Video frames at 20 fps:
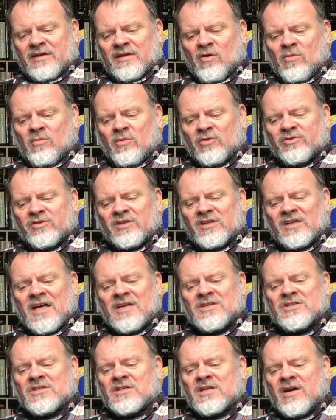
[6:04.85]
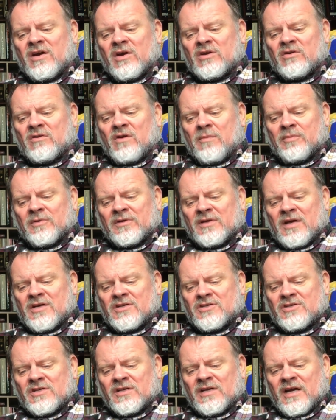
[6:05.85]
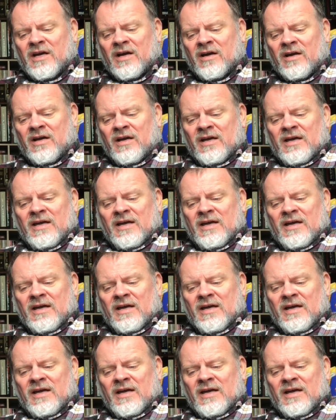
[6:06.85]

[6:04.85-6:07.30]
an almost legendary reputation there,